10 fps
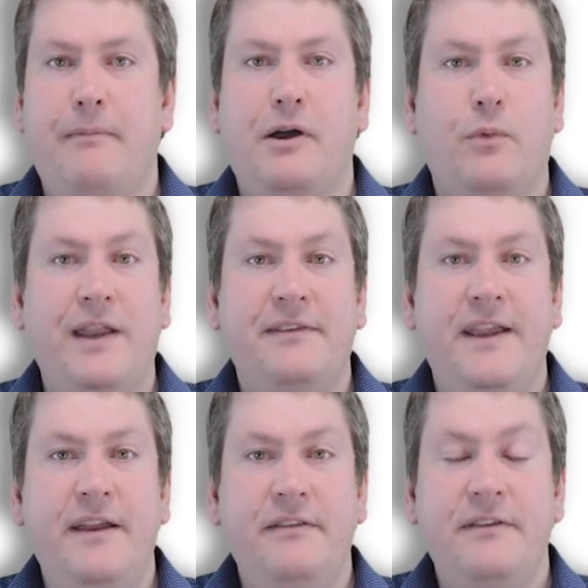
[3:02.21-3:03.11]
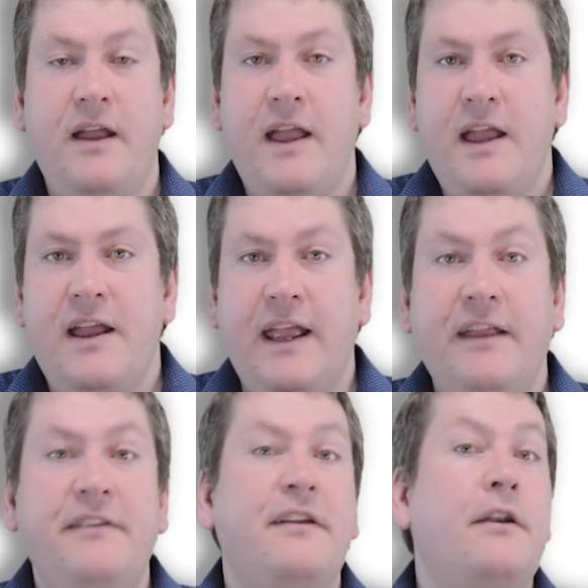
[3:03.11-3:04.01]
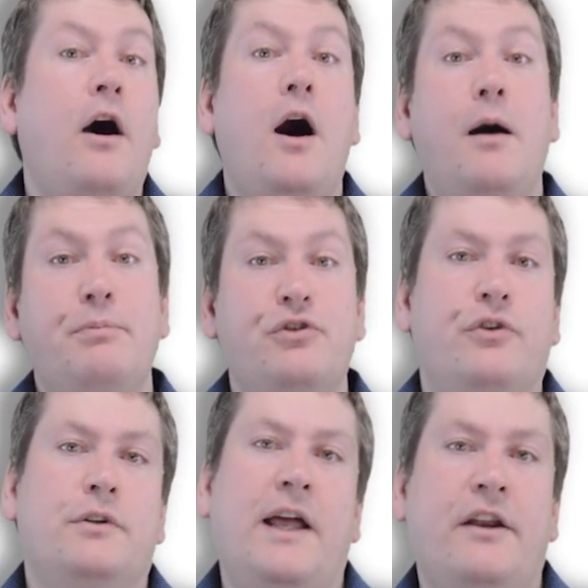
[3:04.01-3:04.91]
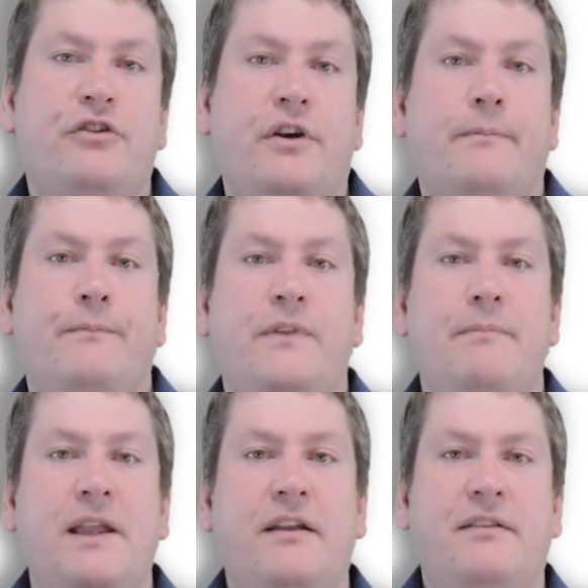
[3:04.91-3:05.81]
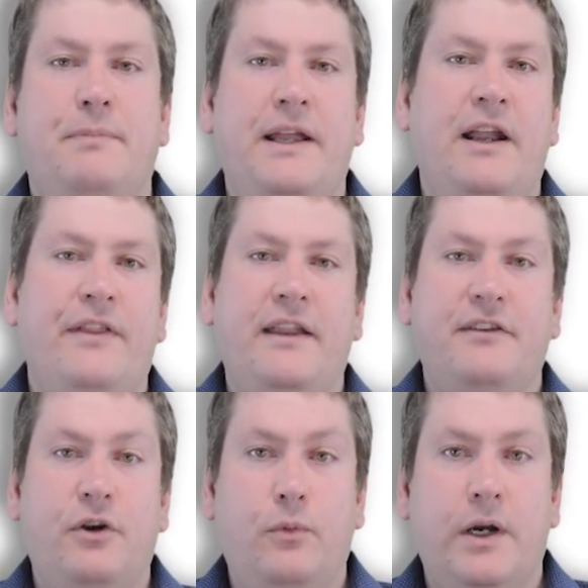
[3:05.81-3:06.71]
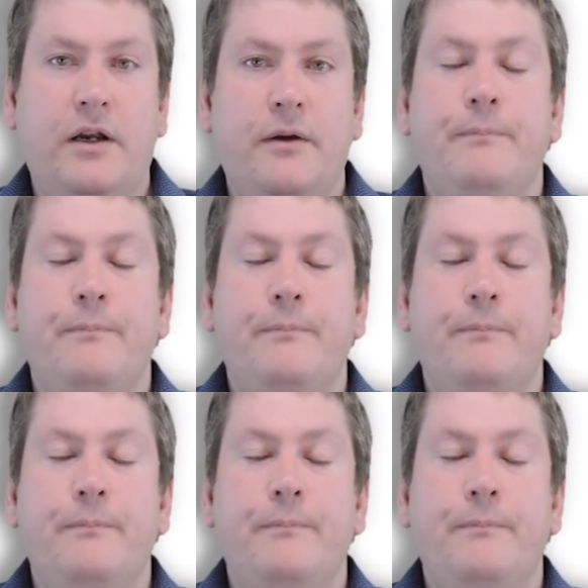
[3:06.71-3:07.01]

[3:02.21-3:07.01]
on Wednesdays, is an optional lecture. Let me explain how that's going to work.